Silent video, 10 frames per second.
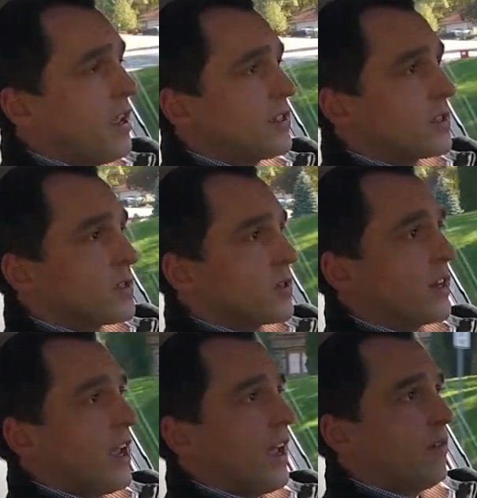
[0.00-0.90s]
It's also
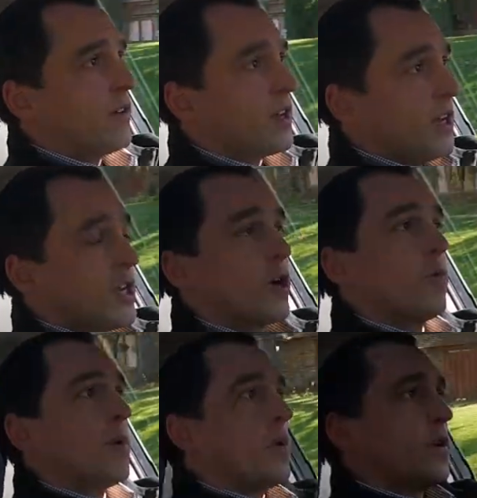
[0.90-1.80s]
going to have an
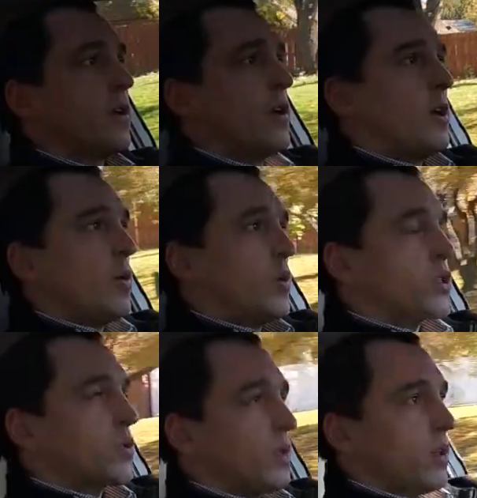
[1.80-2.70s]
eco mode,
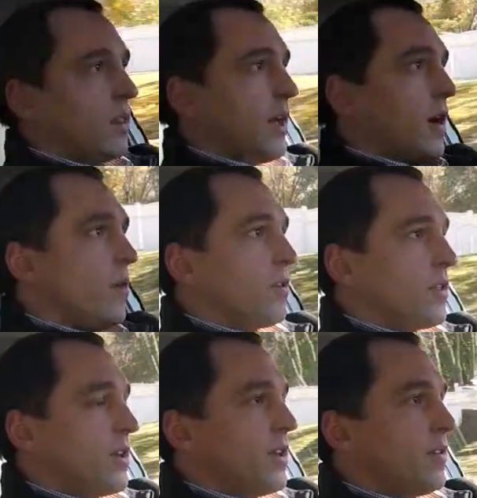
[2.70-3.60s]
which will allow
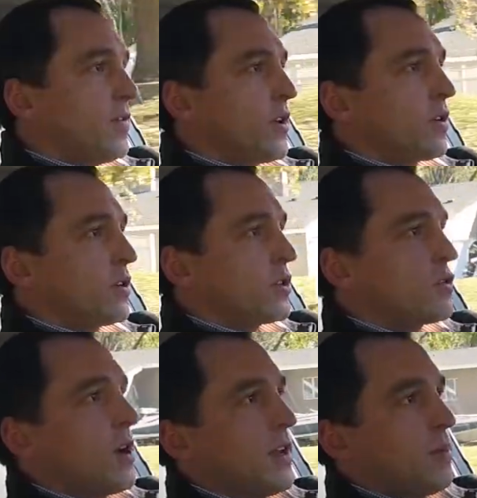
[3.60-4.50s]
the vehicle to
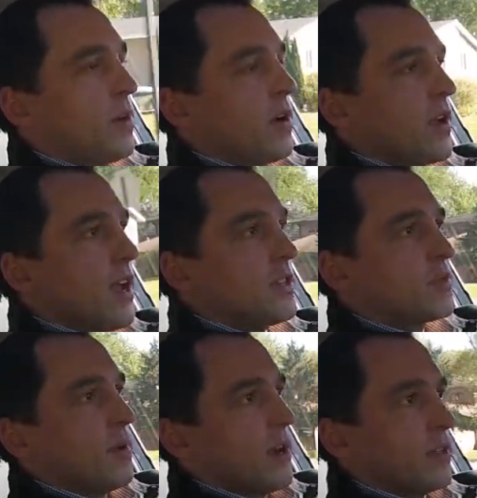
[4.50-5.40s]
try and get better
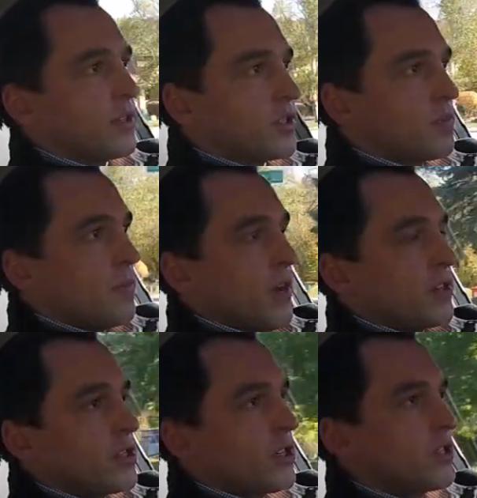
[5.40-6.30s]
gas mileage by
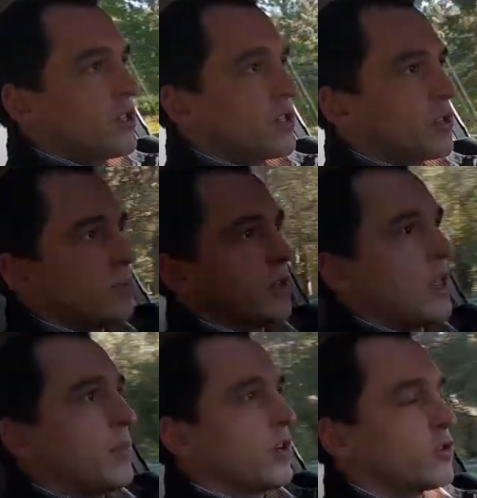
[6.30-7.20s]
changing some
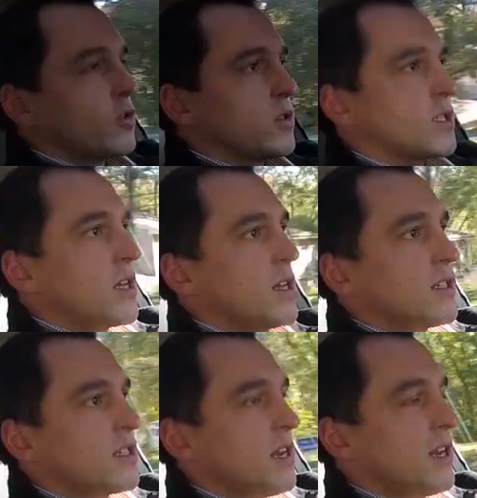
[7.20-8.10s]
climate control
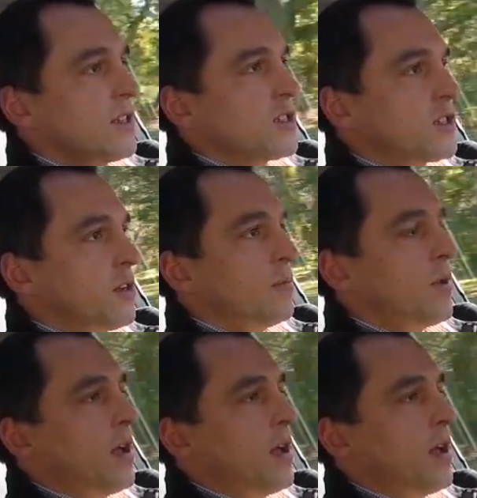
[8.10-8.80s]
settings and some